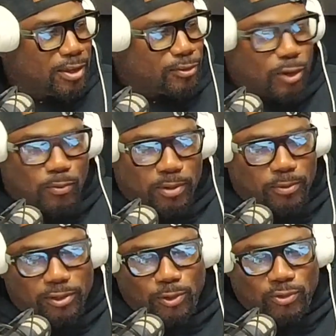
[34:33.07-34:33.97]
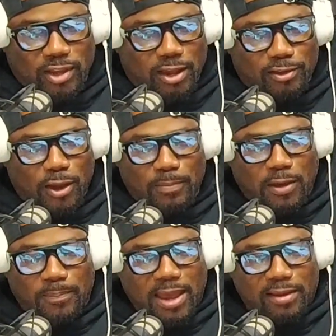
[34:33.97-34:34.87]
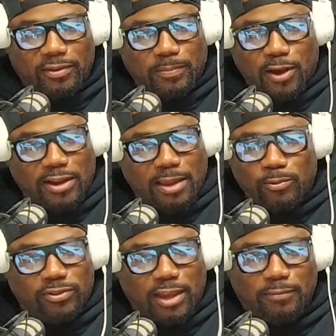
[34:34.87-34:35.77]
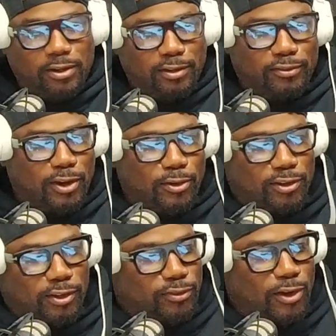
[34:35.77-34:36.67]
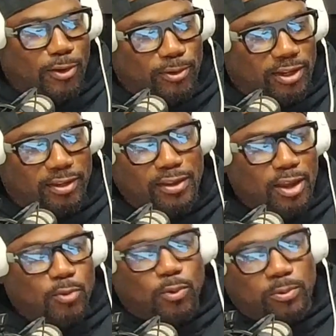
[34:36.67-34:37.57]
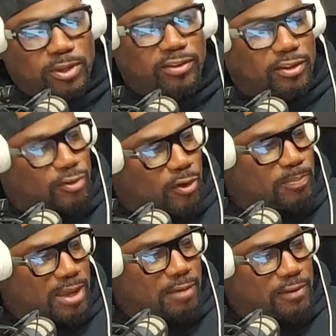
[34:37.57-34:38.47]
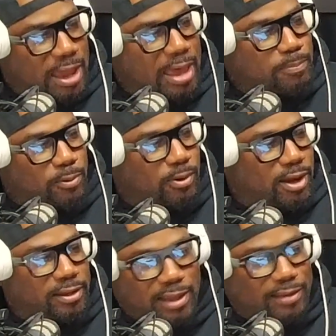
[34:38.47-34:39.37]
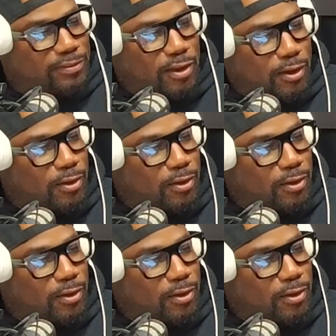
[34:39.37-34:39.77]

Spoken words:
so when you start talking about basketball, that was never a concern. The concern is when we just going to be able able to operate. That's all.